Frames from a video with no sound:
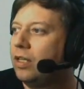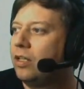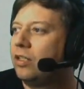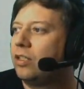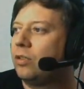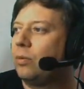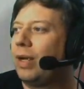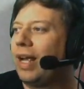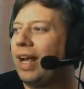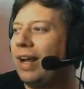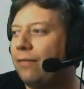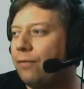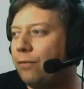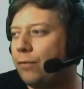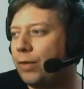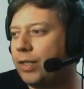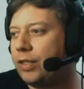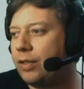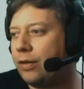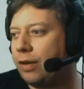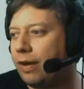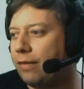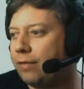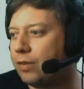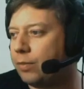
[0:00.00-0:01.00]
So we
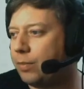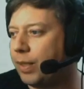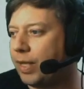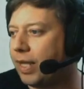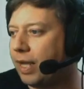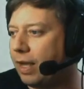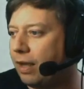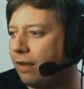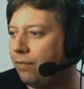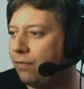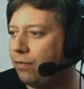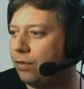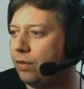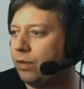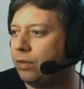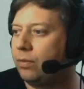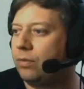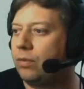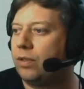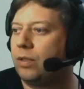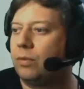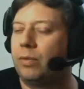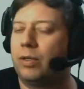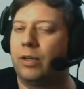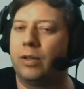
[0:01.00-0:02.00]
do have to be careful
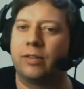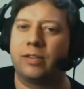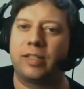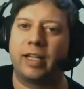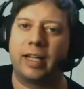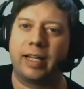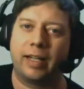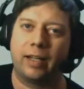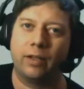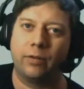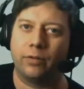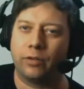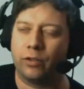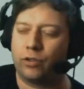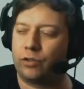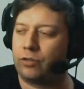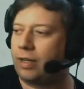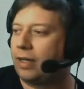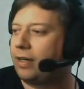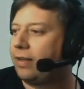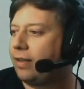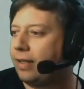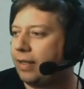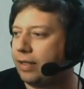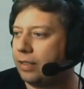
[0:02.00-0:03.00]
that we're not taking all the
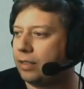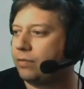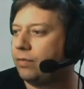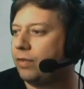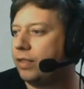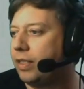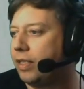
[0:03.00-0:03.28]
strength out of it,